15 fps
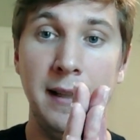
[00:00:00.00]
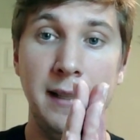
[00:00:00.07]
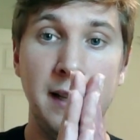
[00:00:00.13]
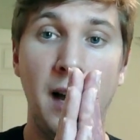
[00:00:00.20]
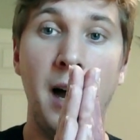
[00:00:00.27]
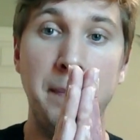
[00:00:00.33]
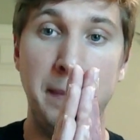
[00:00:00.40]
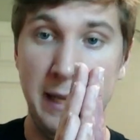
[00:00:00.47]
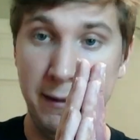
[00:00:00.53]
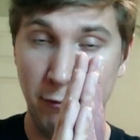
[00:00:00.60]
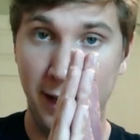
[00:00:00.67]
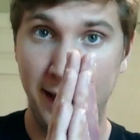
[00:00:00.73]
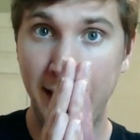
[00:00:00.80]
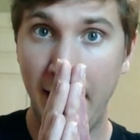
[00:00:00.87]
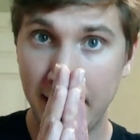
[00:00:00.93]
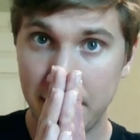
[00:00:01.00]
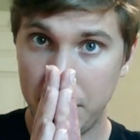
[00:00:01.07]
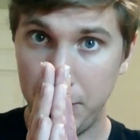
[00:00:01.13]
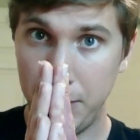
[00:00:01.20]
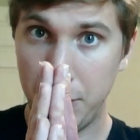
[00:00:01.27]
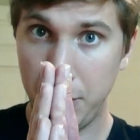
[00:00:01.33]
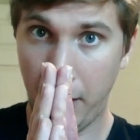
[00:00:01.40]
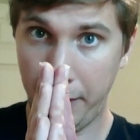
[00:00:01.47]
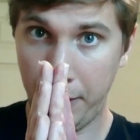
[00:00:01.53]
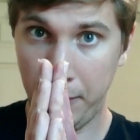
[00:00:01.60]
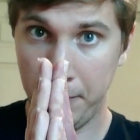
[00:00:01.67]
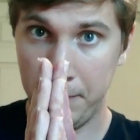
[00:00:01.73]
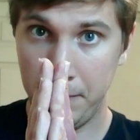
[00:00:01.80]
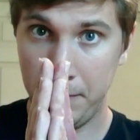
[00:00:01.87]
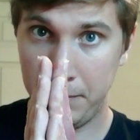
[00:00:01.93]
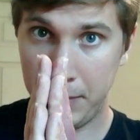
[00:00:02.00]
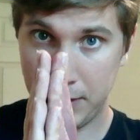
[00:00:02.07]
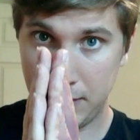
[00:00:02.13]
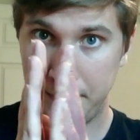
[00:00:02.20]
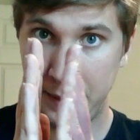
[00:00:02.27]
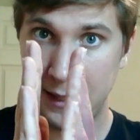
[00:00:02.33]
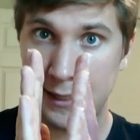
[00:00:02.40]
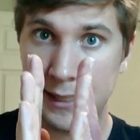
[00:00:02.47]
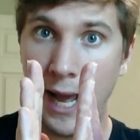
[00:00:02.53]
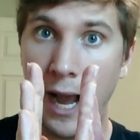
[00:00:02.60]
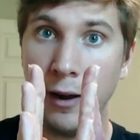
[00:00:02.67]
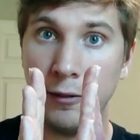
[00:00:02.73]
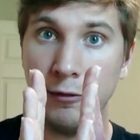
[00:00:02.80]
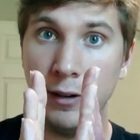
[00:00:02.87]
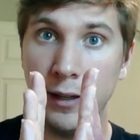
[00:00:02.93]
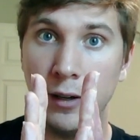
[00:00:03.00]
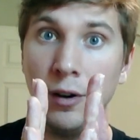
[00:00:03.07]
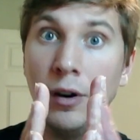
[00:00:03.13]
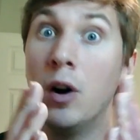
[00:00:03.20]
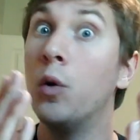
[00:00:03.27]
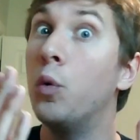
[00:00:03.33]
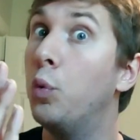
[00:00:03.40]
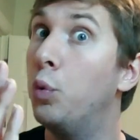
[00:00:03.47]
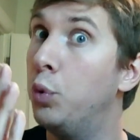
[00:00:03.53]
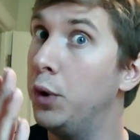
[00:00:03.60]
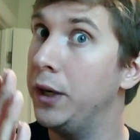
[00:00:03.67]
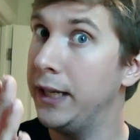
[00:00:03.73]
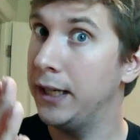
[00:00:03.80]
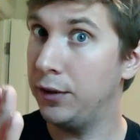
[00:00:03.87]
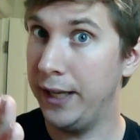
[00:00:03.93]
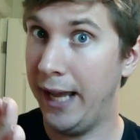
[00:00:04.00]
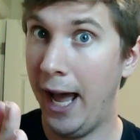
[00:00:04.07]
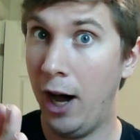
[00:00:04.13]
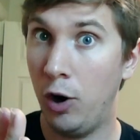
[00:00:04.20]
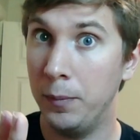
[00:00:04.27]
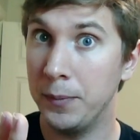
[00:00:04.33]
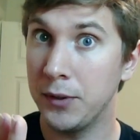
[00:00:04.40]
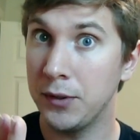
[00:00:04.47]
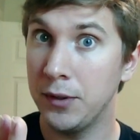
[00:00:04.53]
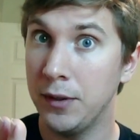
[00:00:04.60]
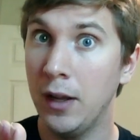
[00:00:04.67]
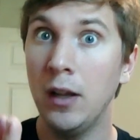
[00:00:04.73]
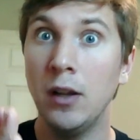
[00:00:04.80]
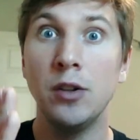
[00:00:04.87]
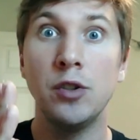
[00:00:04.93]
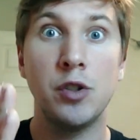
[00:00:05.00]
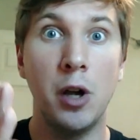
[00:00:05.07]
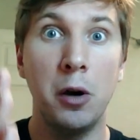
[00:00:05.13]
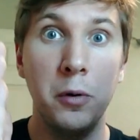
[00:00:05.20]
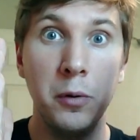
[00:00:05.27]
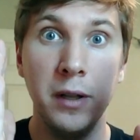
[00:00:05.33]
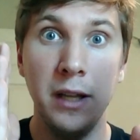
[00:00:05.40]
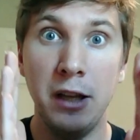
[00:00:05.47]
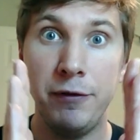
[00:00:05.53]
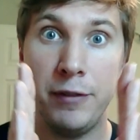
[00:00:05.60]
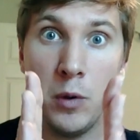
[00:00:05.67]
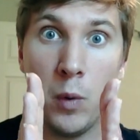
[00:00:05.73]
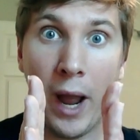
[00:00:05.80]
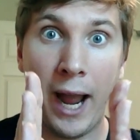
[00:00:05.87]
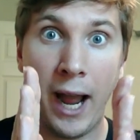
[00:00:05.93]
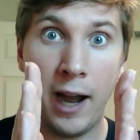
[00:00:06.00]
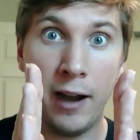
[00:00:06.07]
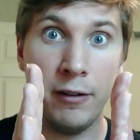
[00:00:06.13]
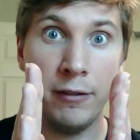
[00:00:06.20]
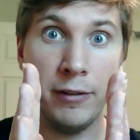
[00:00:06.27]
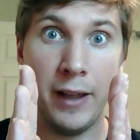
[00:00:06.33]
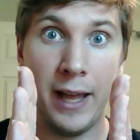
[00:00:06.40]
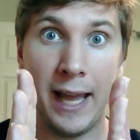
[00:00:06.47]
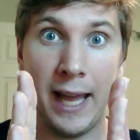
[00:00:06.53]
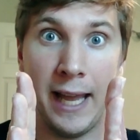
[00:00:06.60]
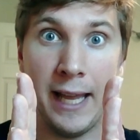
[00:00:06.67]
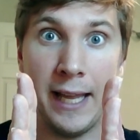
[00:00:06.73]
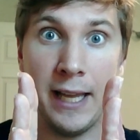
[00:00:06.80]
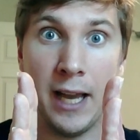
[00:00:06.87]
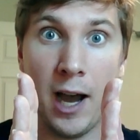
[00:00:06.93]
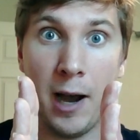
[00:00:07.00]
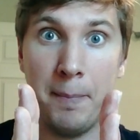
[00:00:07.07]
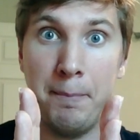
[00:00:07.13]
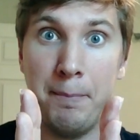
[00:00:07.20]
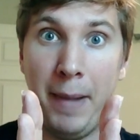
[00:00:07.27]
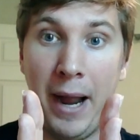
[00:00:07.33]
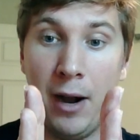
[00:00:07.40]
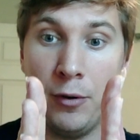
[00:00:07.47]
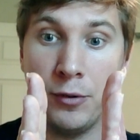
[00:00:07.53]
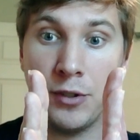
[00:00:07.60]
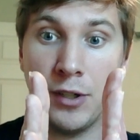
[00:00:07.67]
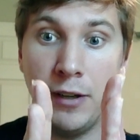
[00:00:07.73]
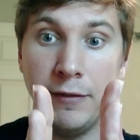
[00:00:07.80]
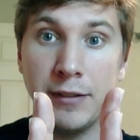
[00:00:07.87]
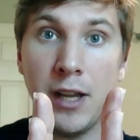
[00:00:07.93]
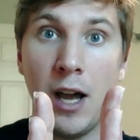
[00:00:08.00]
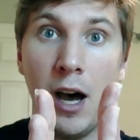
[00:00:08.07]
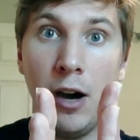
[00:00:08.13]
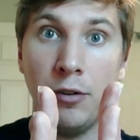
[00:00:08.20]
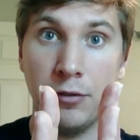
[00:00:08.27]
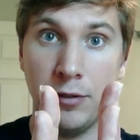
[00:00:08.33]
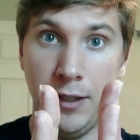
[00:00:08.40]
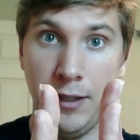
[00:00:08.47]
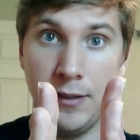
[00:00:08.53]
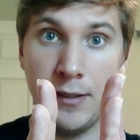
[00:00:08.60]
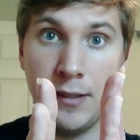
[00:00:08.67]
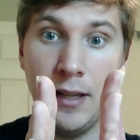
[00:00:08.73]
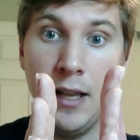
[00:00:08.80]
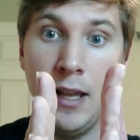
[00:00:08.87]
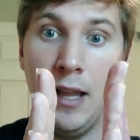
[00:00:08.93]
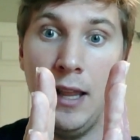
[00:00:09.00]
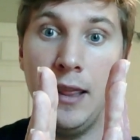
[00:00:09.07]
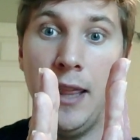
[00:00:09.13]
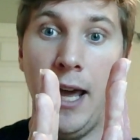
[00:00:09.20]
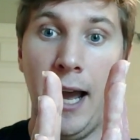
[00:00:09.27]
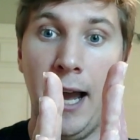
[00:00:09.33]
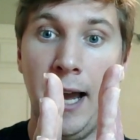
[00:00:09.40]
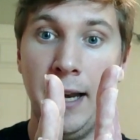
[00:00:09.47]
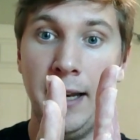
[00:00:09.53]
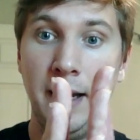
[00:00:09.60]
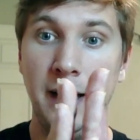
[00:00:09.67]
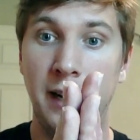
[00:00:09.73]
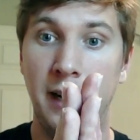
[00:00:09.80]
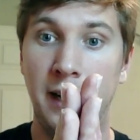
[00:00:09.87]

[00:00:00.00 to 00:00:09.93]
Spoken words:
not be right next to each other, but spaced out a little, really helps. So if you have a amount of tolerance that